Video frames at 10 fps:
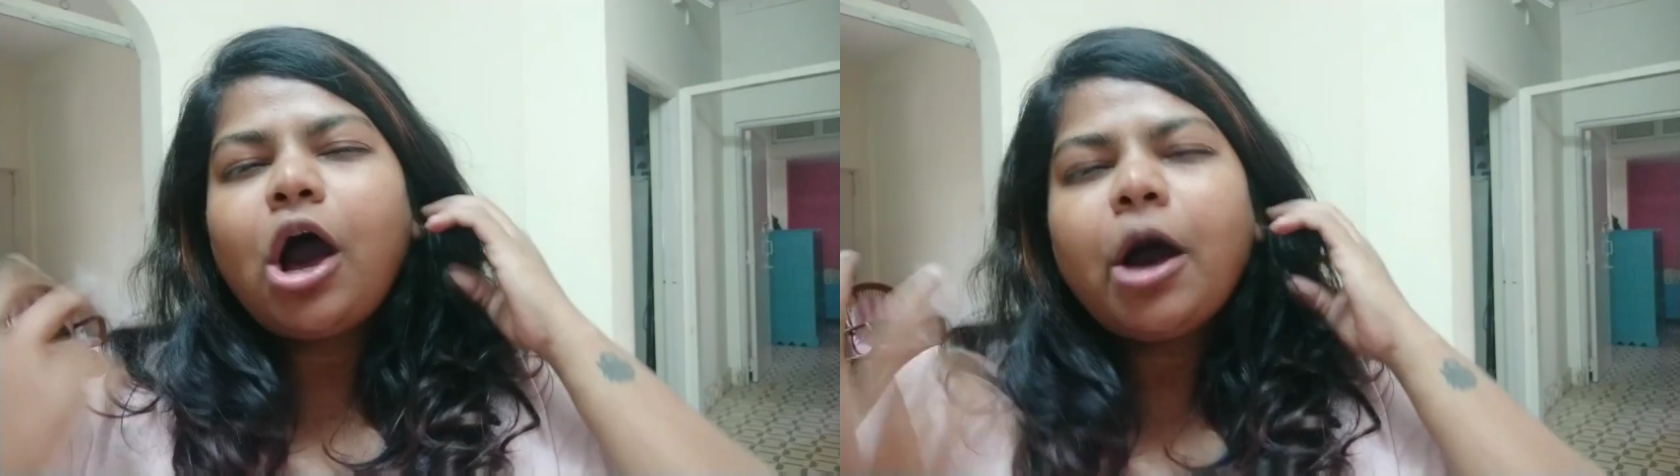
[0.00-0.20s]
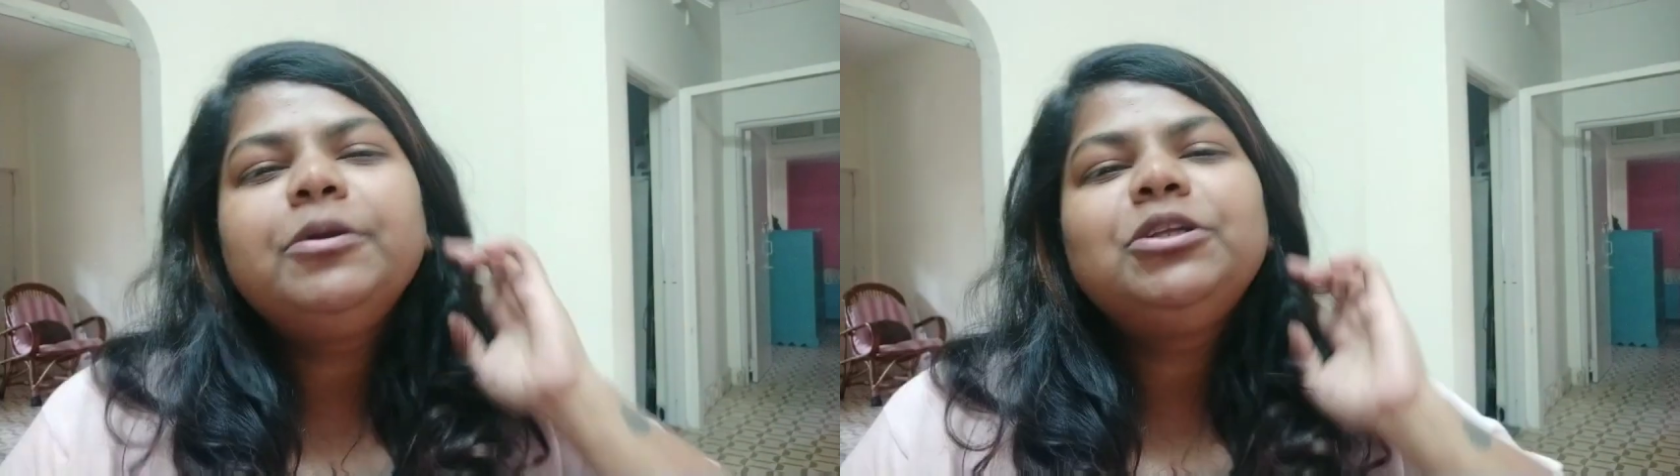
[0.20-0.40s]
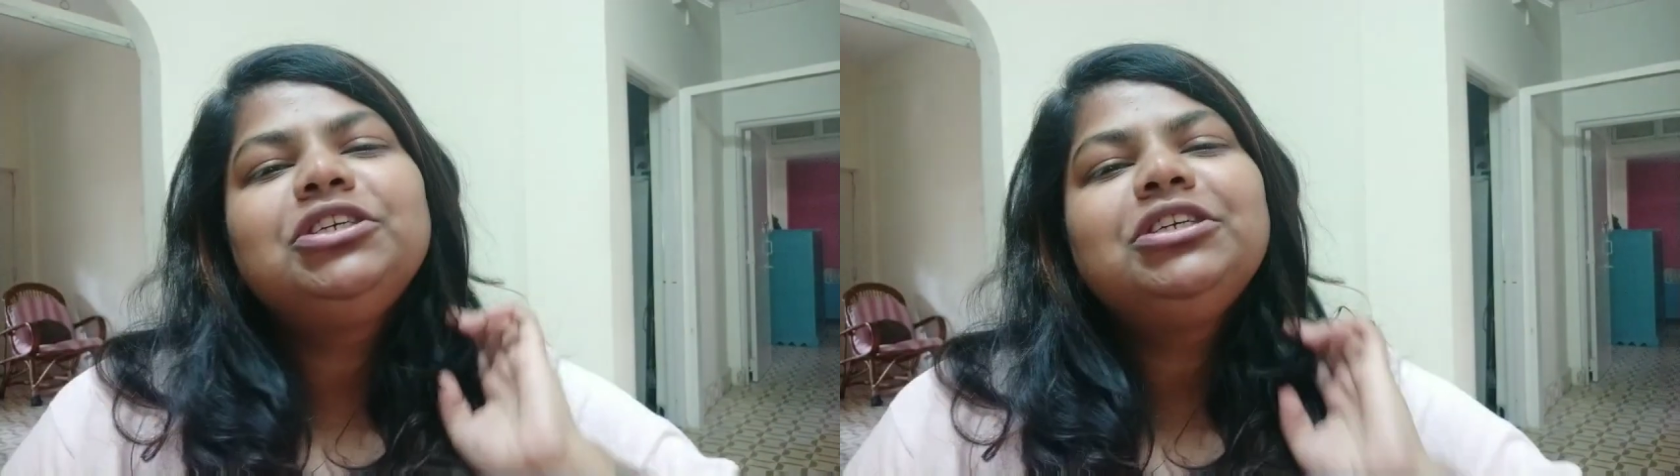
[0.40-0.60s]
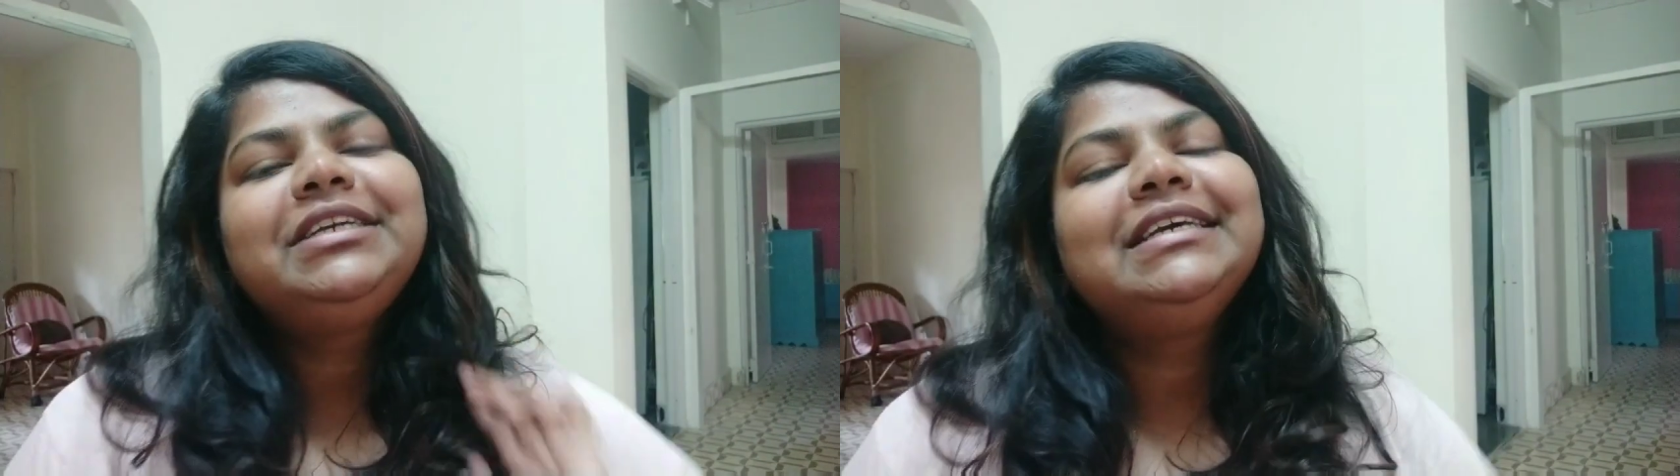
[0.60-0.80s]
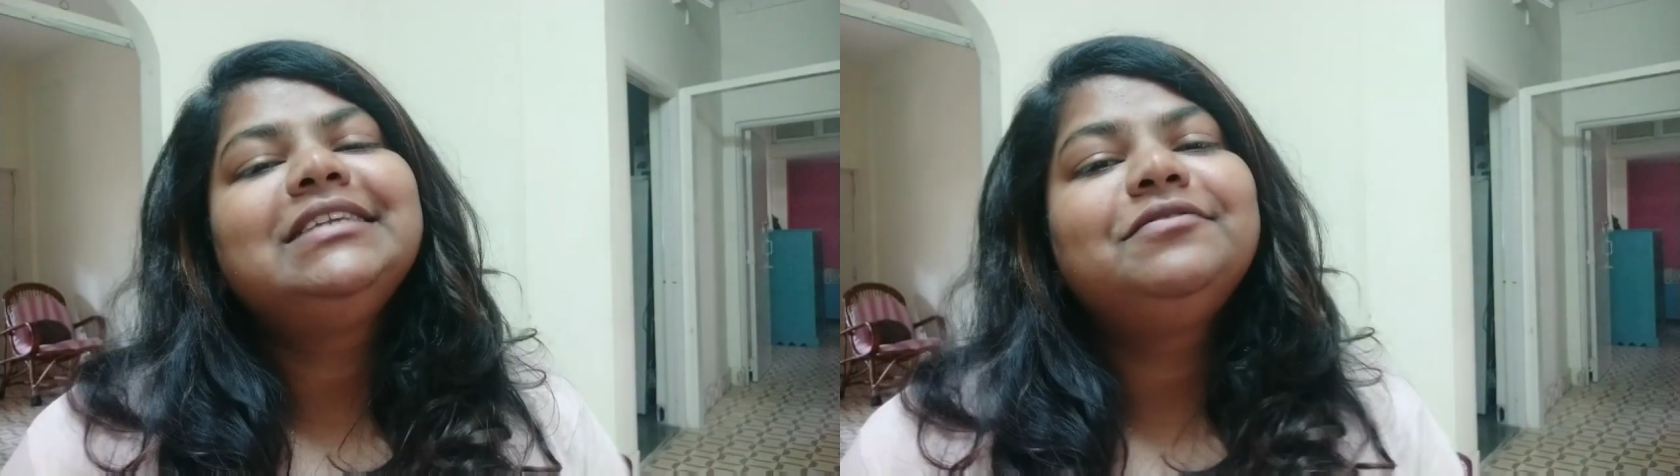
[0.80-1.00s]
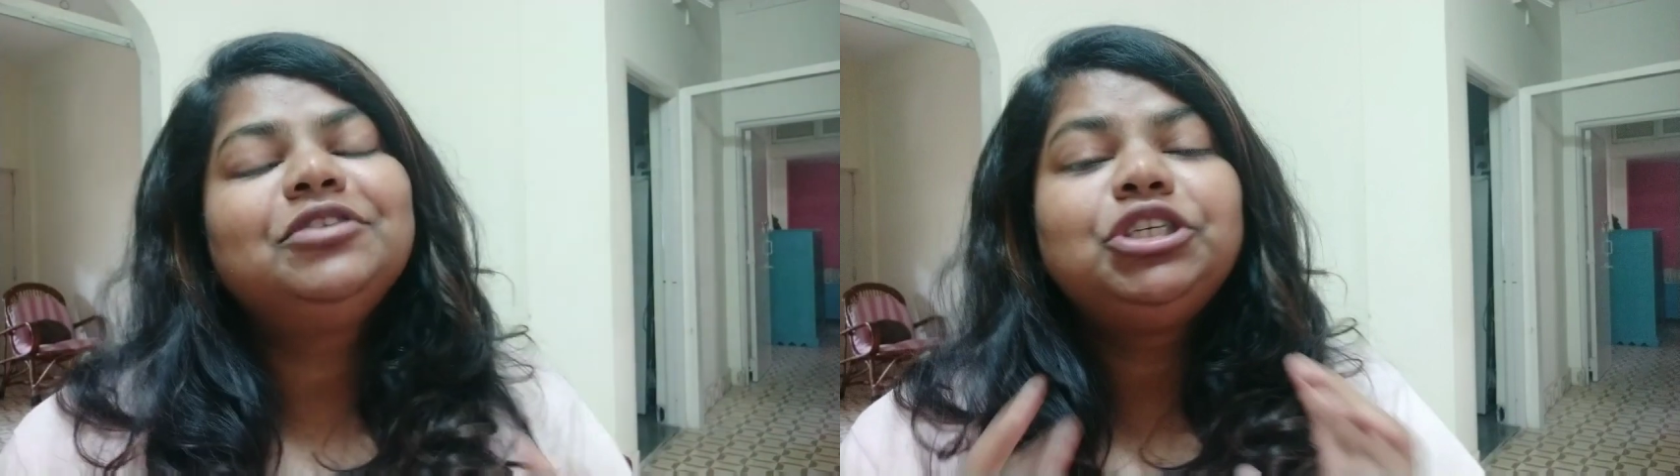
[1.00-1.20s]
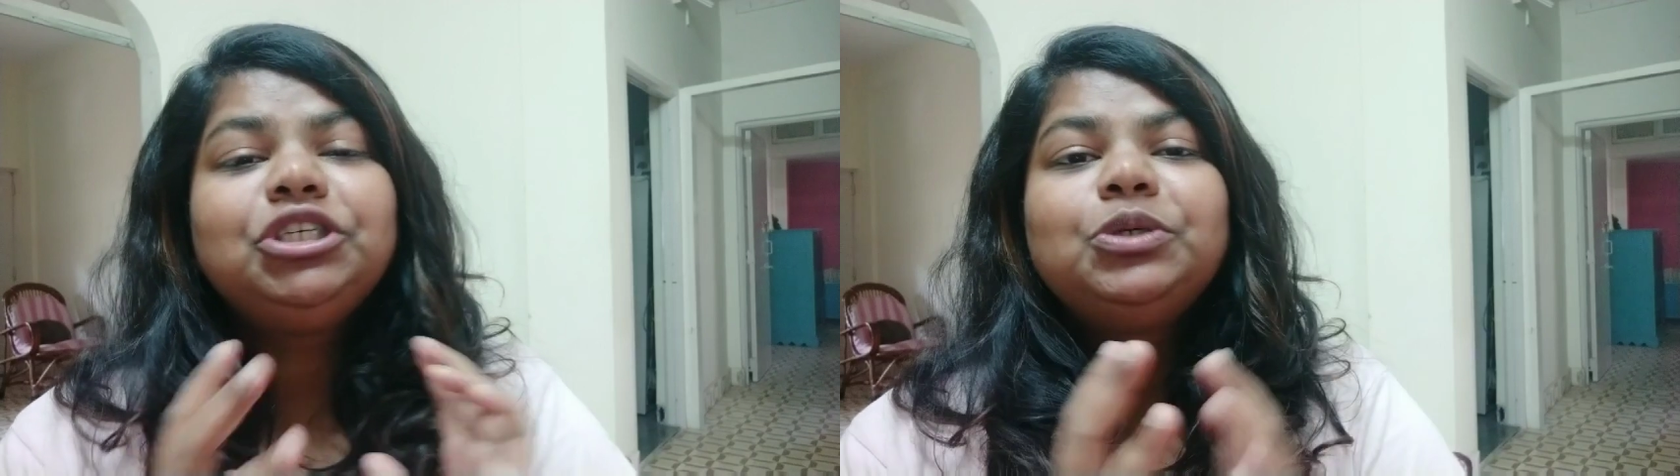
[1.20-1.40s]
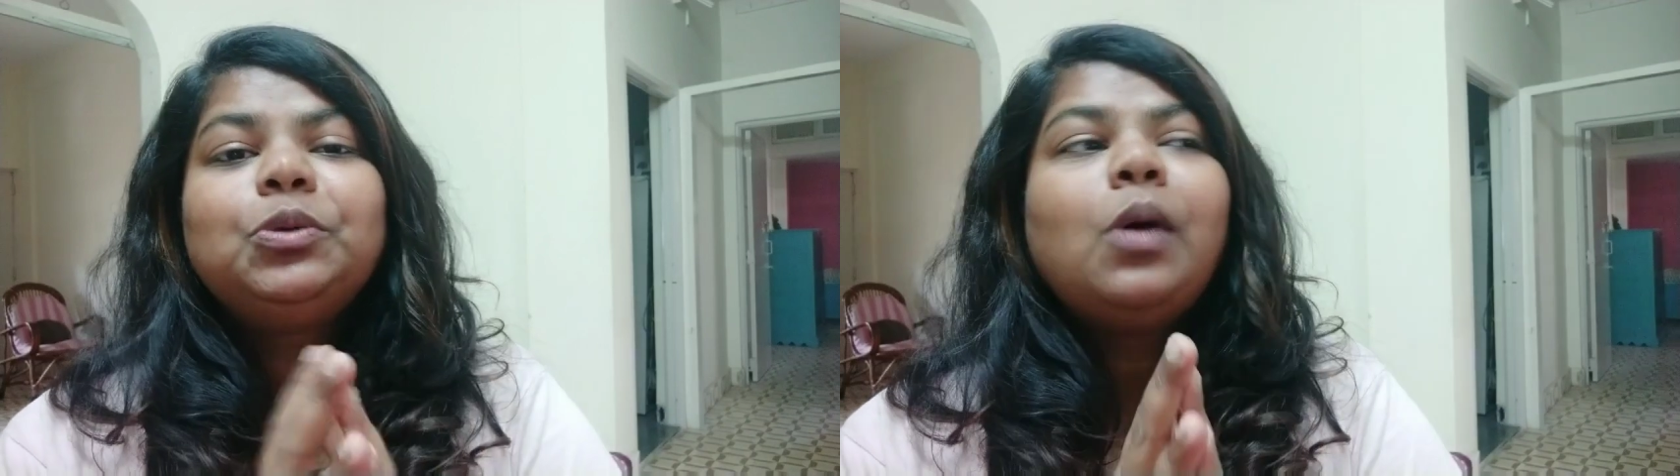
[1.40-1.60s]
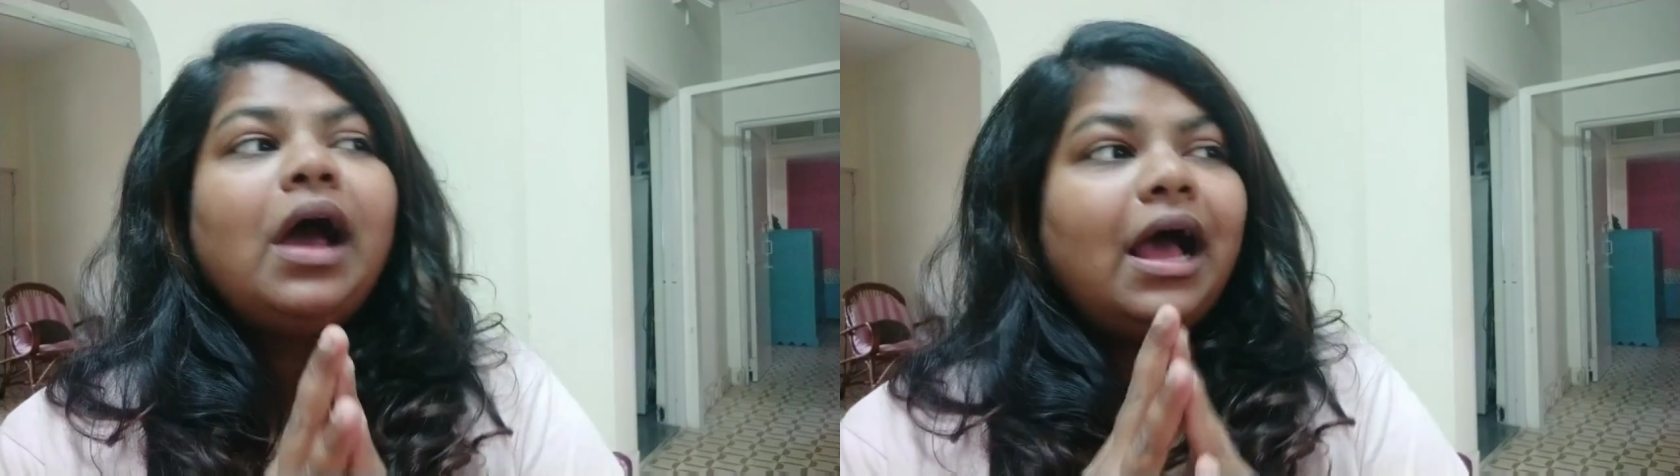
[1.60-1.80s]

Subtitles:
opportunities which you